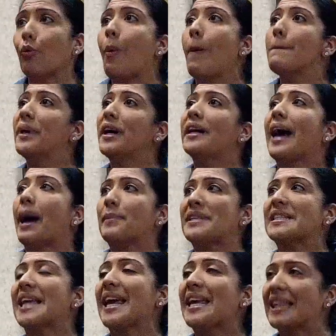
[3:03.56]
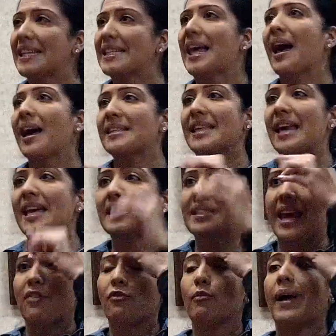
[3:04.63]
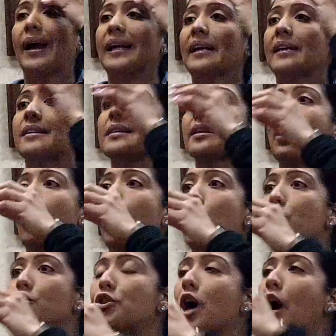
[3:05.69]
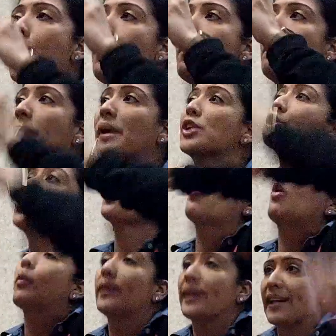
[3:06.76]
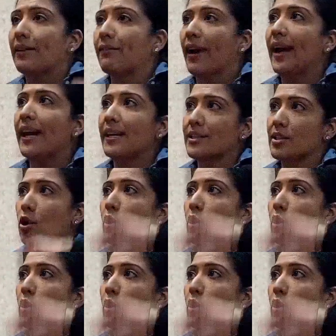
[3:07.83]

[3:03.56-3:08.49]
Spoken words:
true. But I'm gonna say this how I say it to everybody else. The majority, right? So